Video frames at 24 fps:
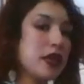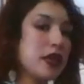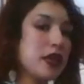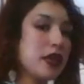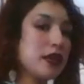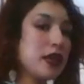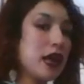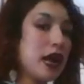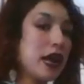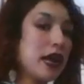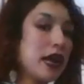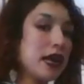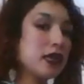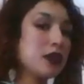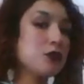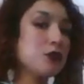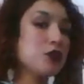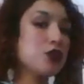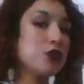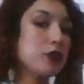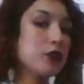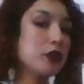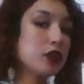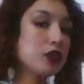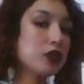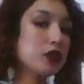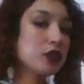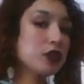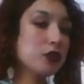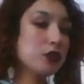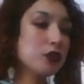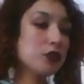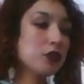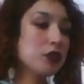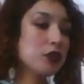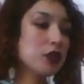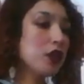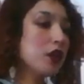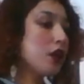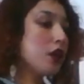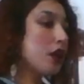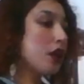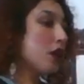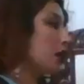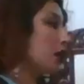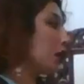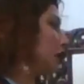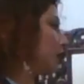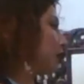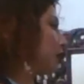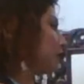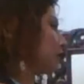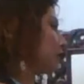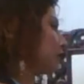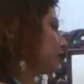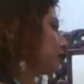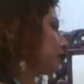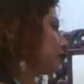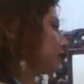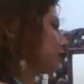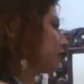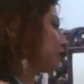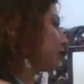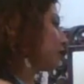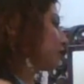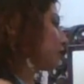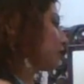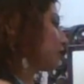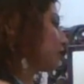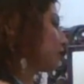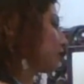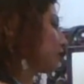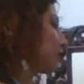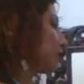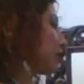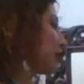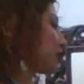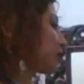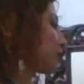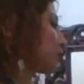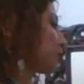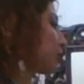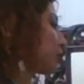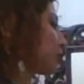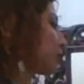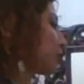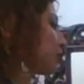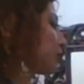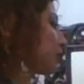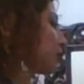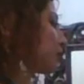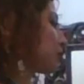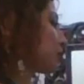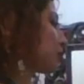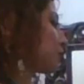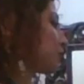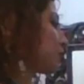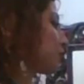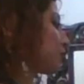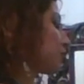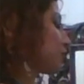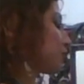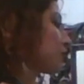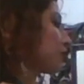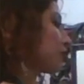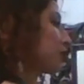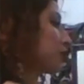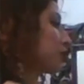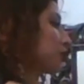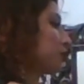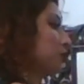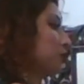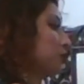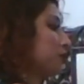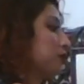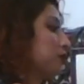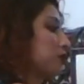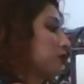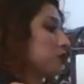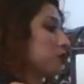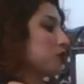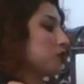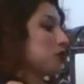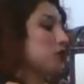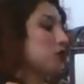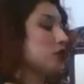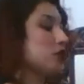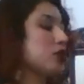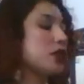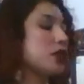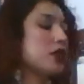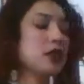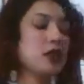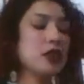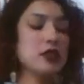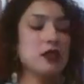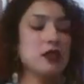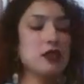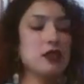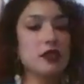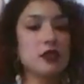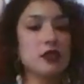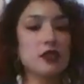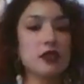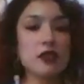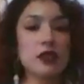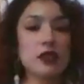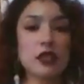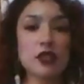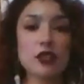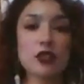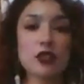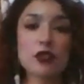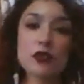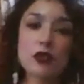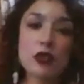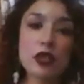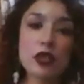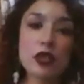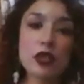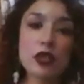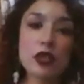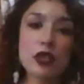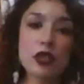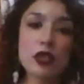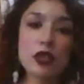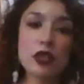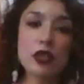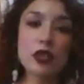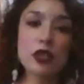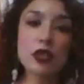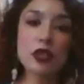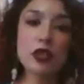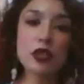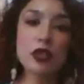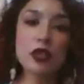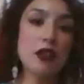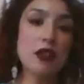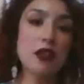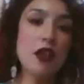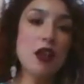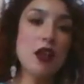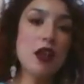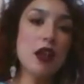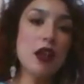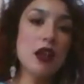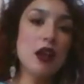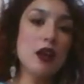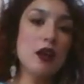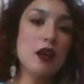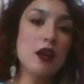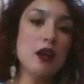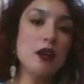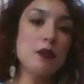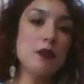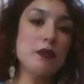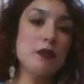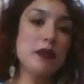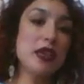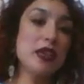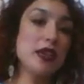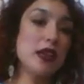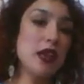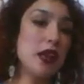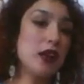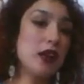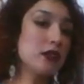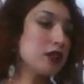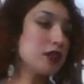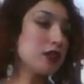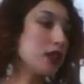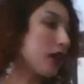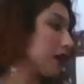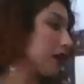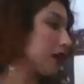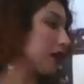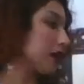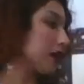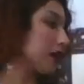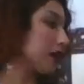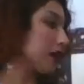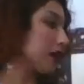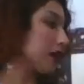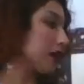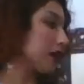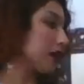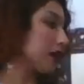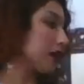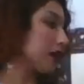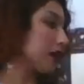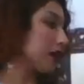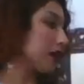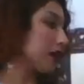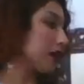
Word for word: and item to include. Um, that's pretty much a universal thing that is included in um, an altar. And